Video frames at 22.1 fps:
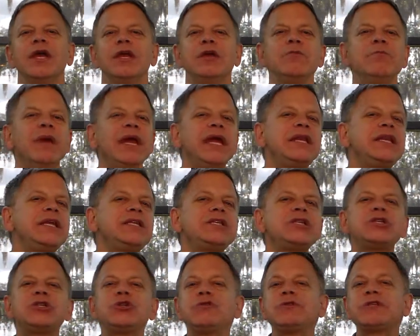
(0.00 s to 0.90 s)
You may
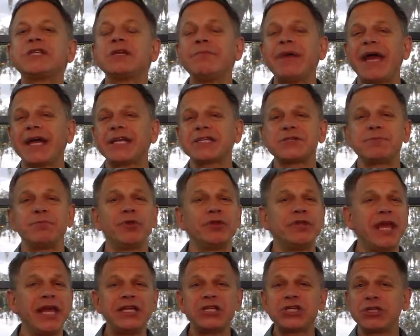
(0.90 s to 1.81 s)
need to do some
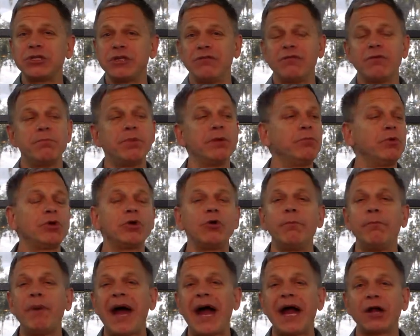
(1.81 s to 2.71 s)
explanation of the
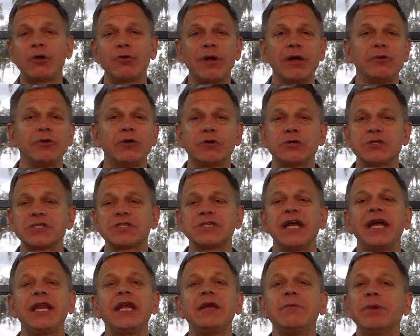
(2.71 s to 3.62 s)
biblical background or
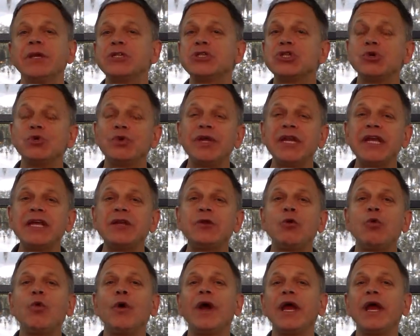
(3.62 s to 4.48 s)
setting, but do it in a